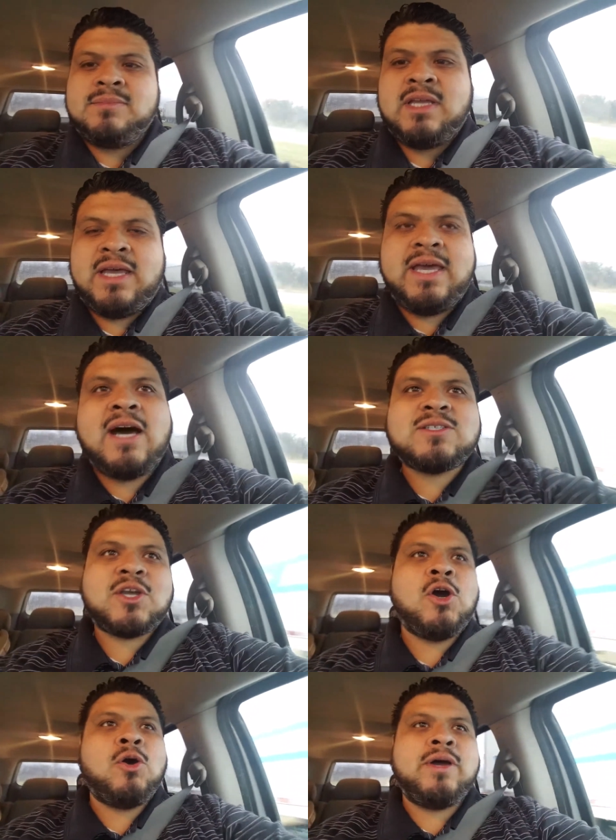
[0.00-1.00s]
Hey, how's it
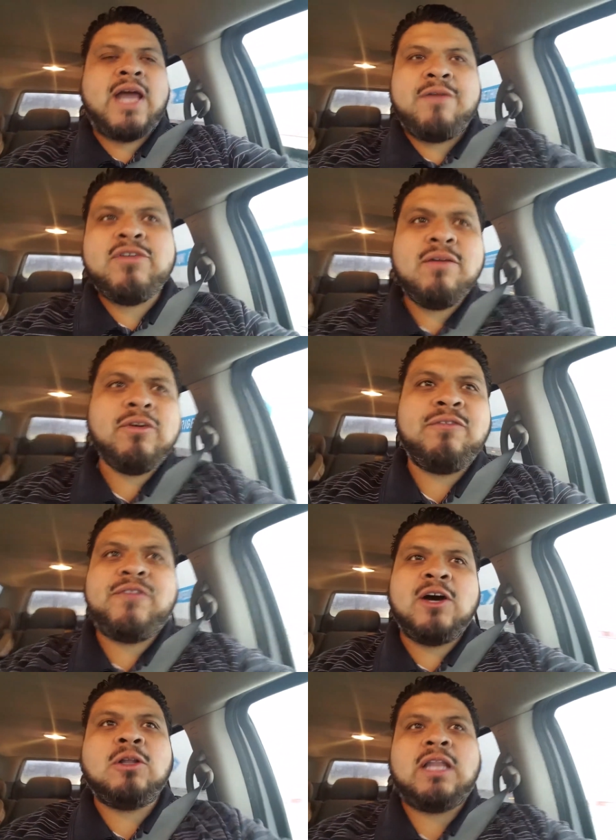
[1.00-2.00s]
going? Have you ever
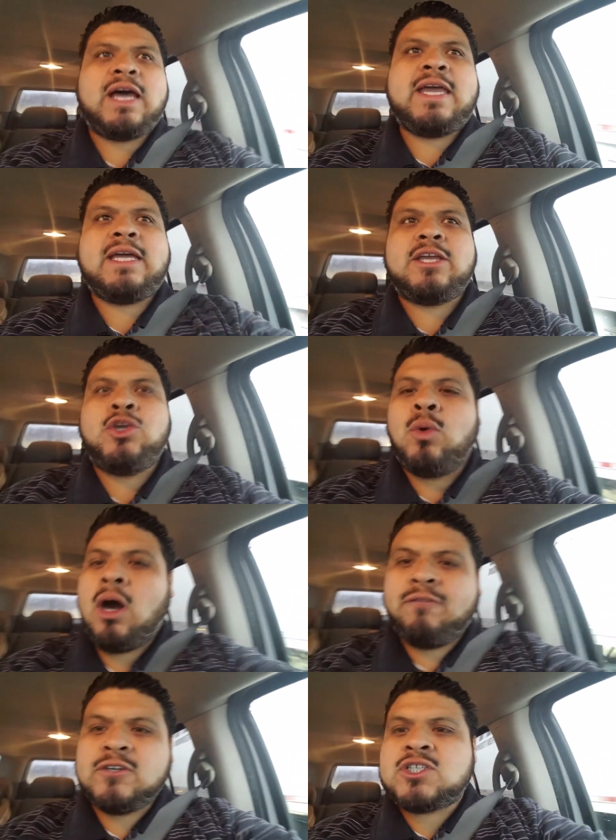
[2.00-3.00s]
felt like you
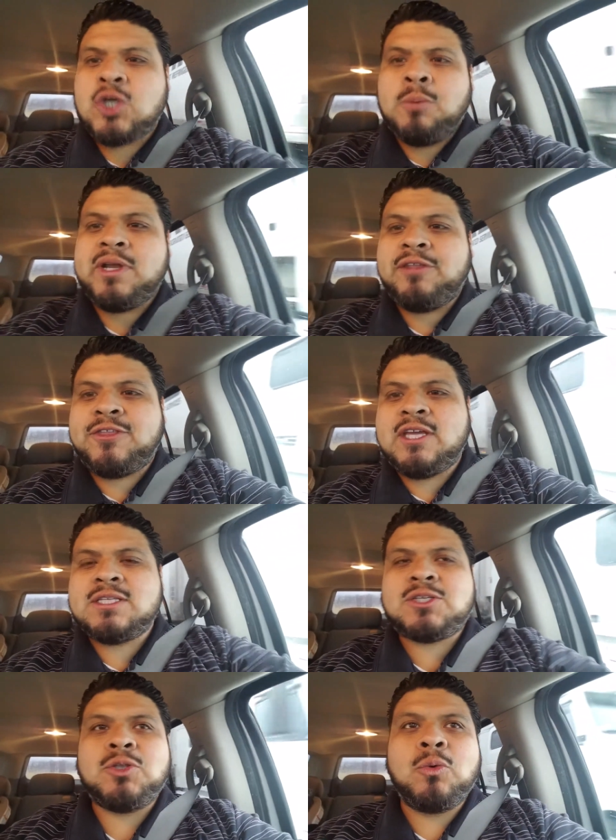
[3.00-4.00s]
offer so many
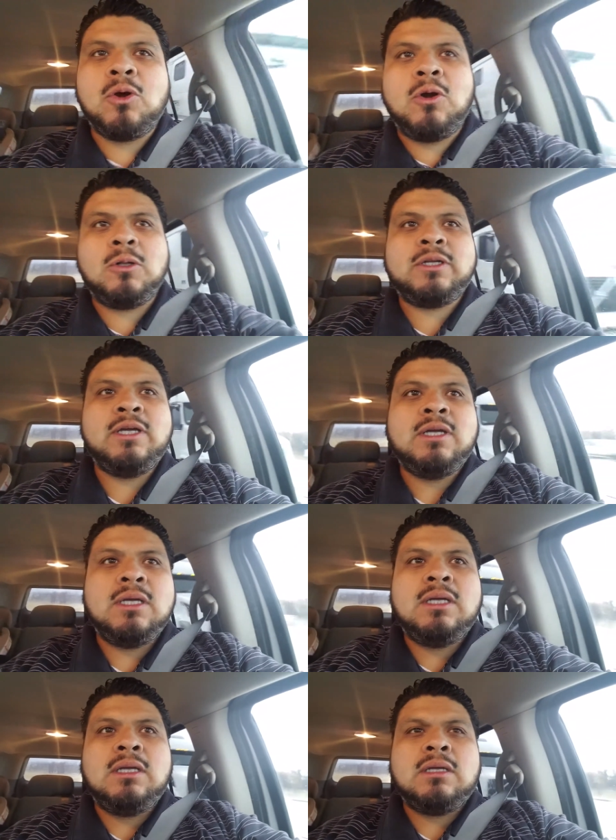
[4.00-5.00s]
things to the world,
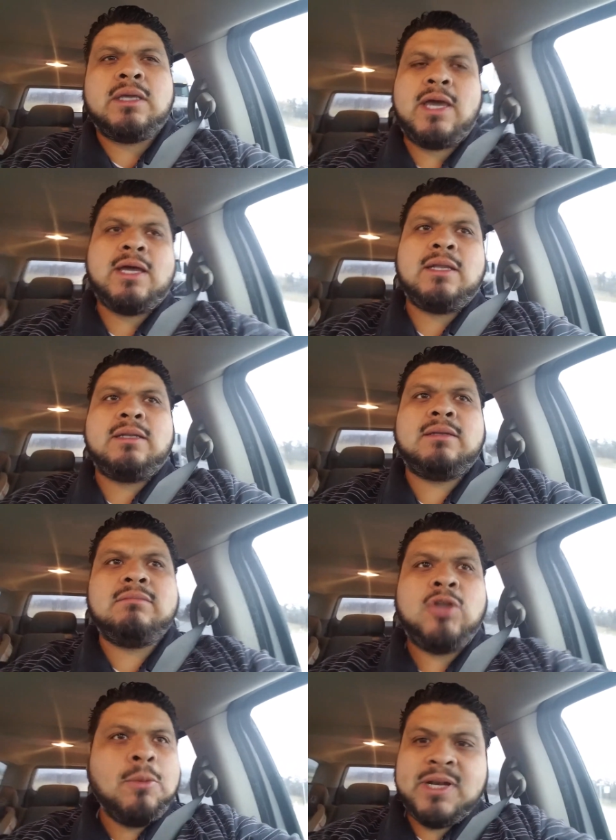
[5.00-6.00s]
yet
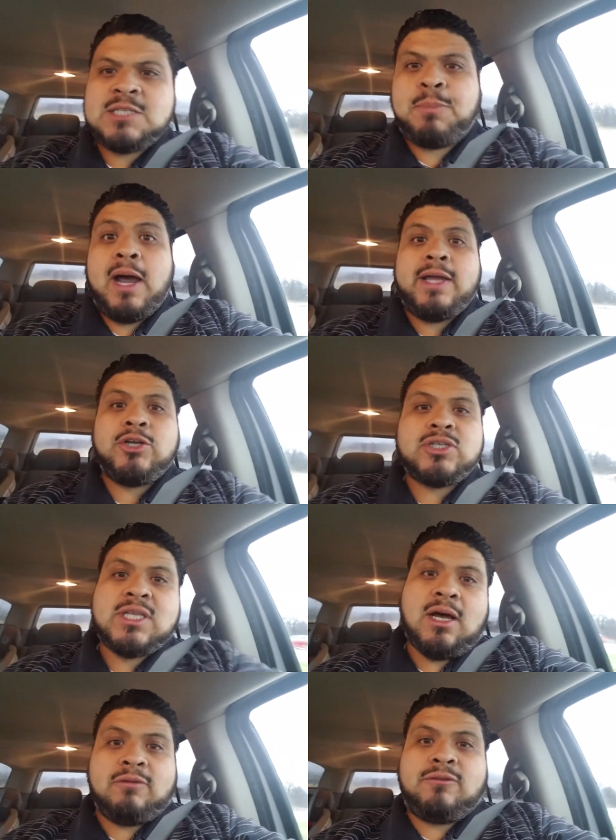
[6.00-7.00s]
nobody's buying your
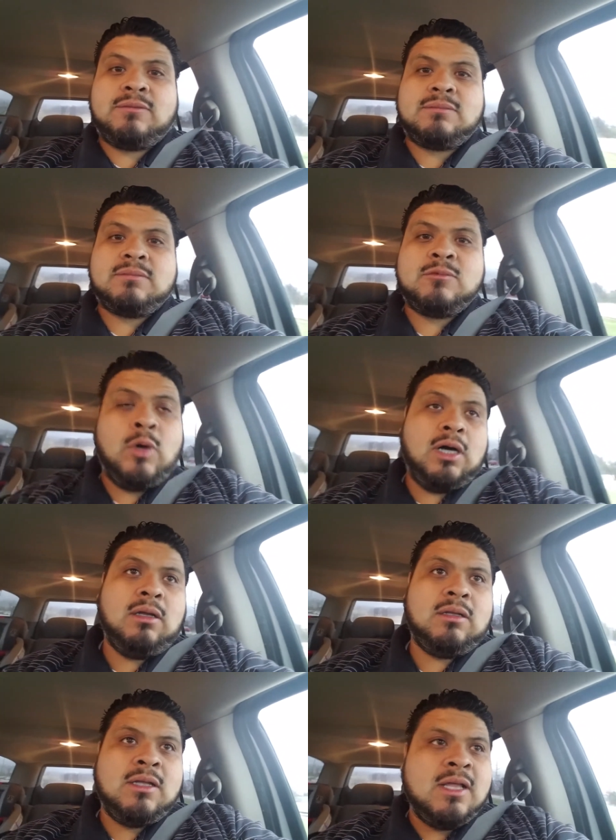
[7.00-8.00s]
stuff?
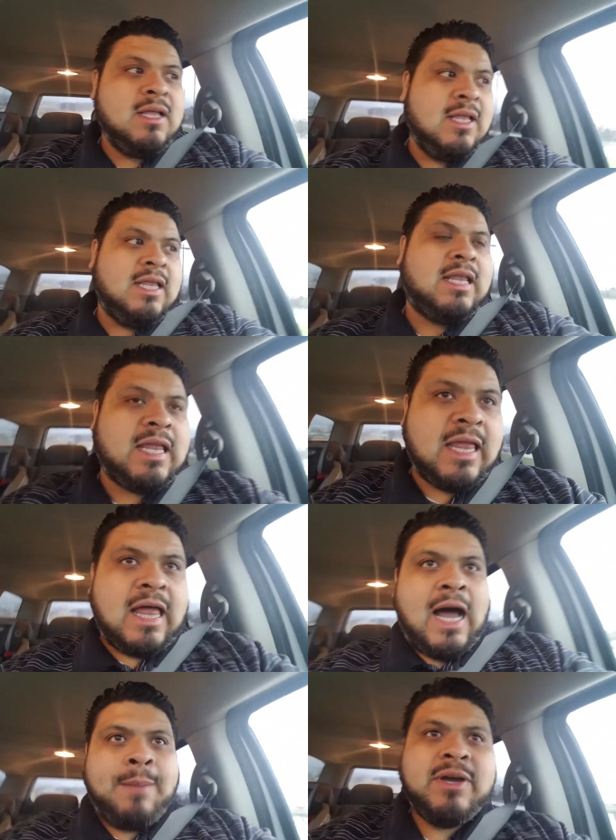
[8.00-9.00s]
Well,
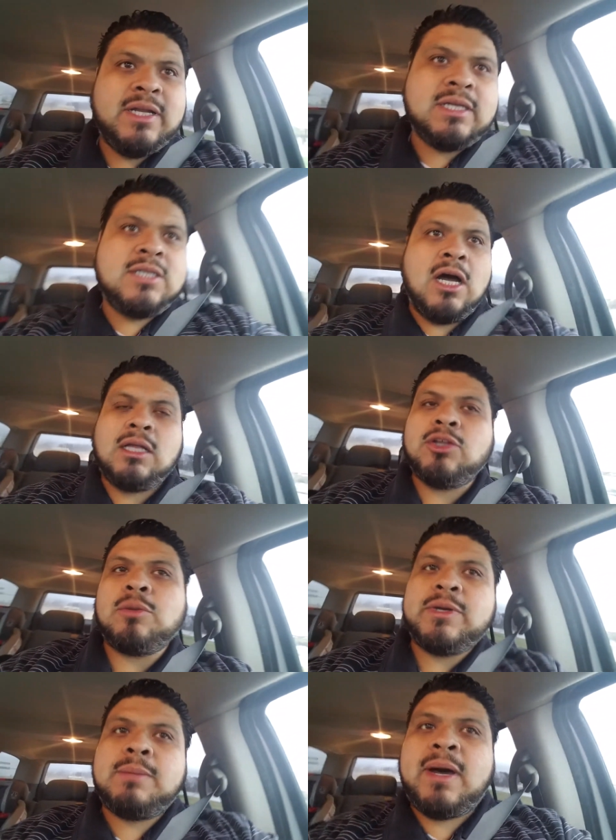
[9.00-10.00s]
I'm gonna talk a little
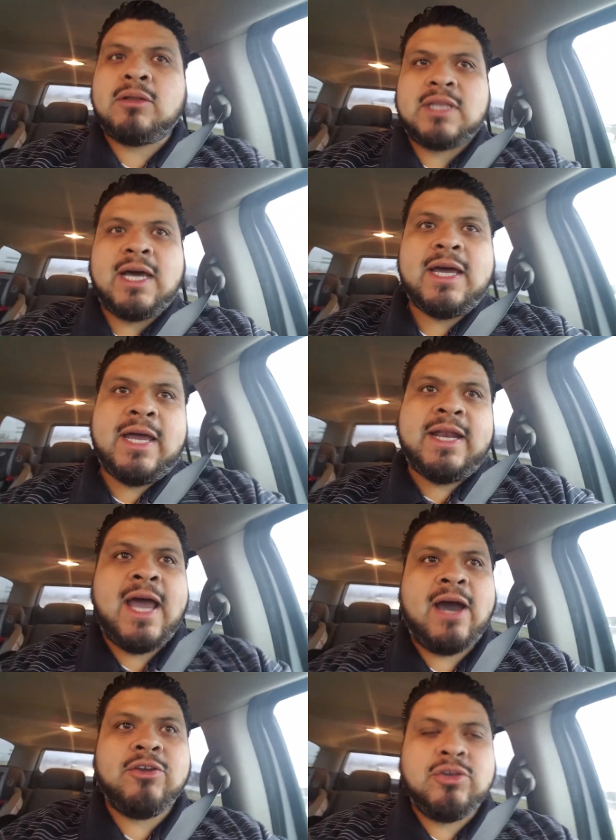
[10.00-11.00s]
bit about that and
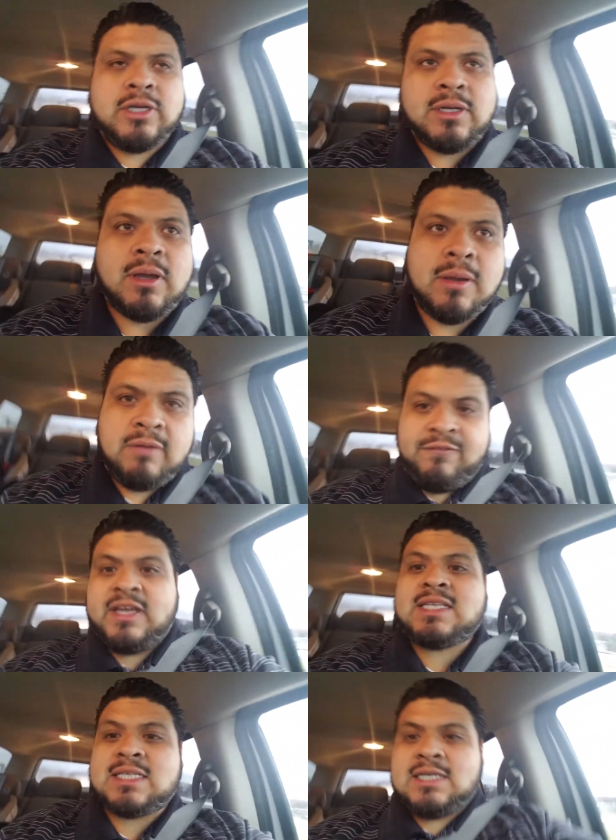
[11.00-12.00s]
how you can
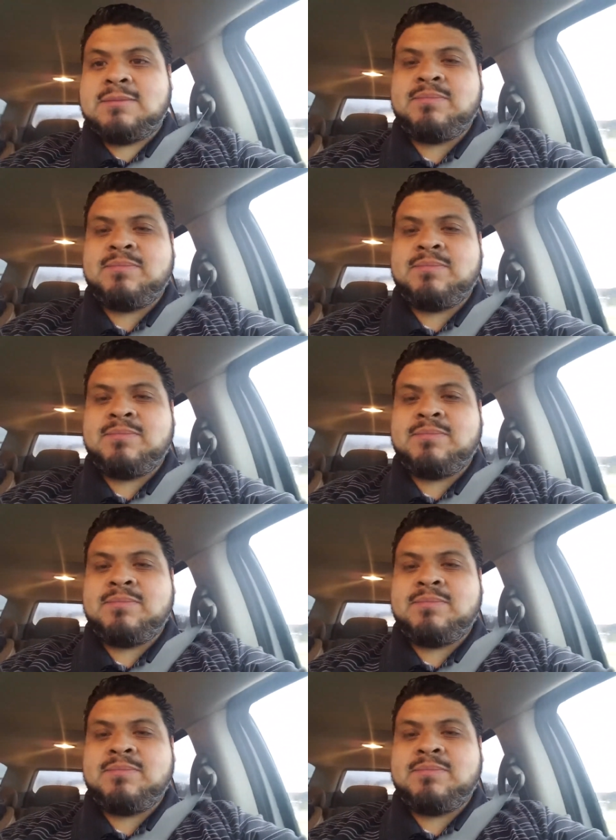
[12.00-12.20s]
fix it.